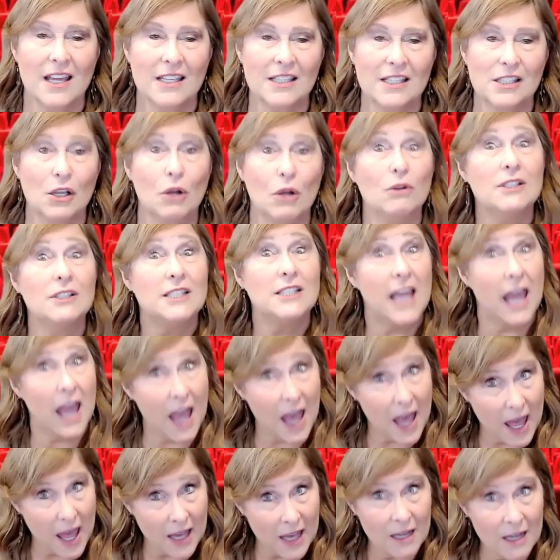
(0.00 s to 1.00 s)
So
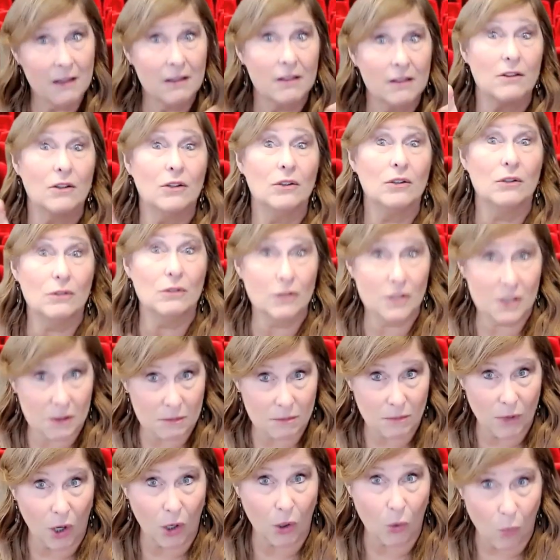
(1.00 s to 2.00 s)
Dan,
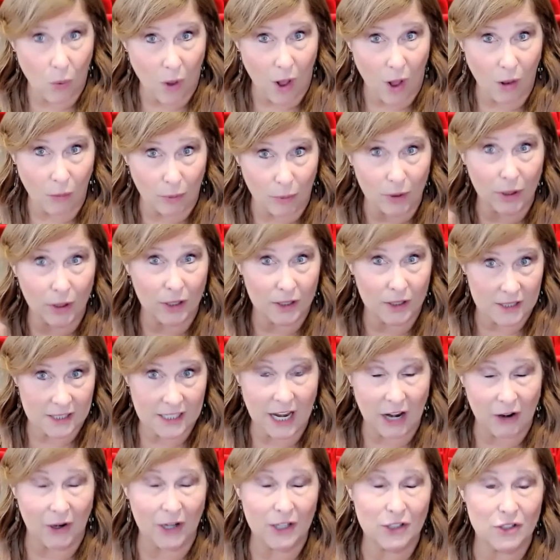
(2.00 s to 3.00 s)
who's Mark Wahlberg's
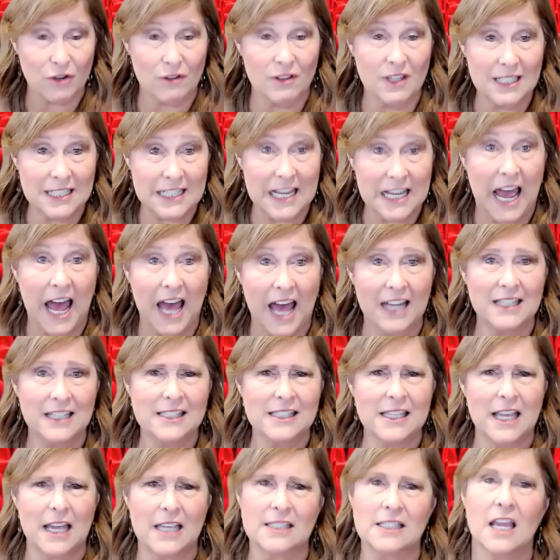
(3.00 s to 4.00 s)
character, the
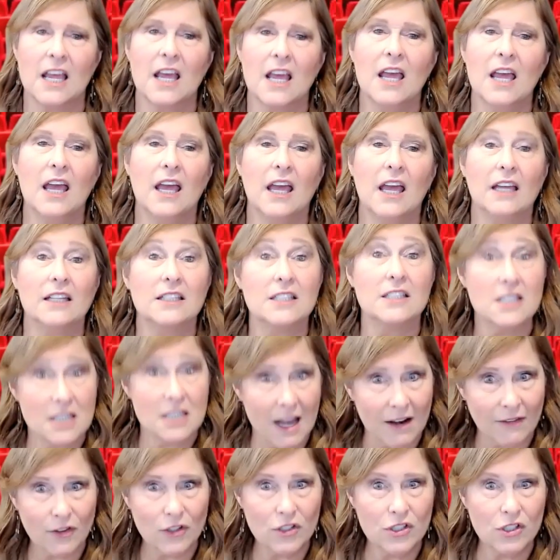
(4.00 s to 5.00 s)
dad, says, "It's
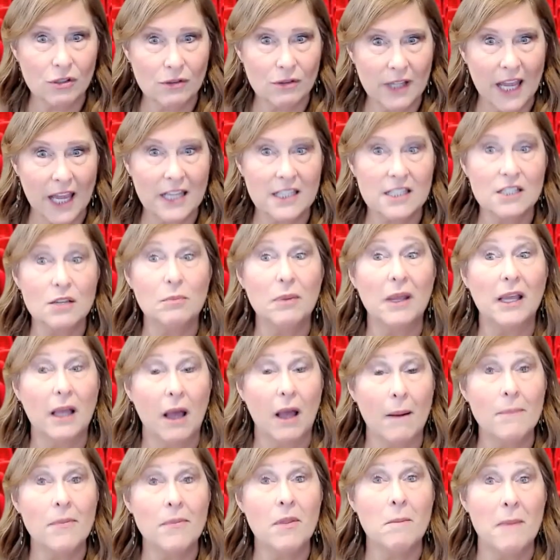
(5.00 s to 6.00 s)
never too late to
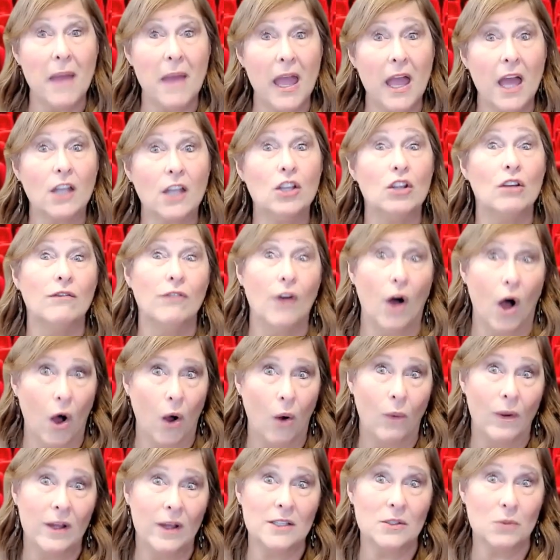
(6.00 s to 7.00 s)
become the man you've
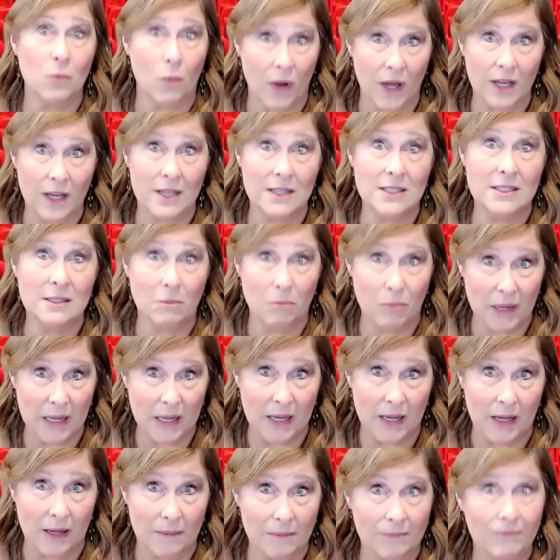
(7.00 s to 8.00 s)
always wanted to
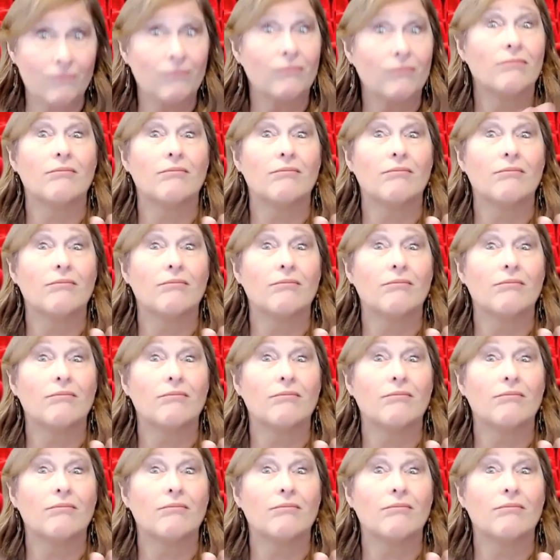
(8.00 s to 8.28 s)
be."